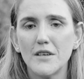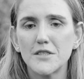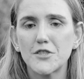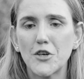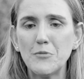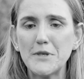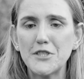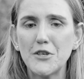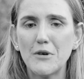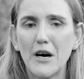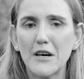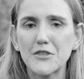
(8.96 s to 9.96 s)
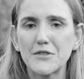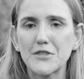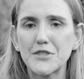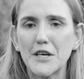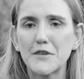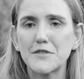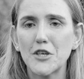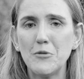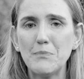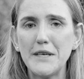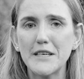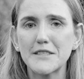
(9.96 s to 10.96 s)
Don't be too hard on yourself. Don't
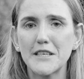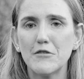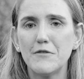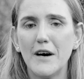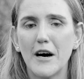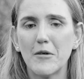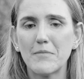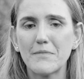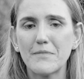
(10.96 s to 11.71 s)
beat yourself up,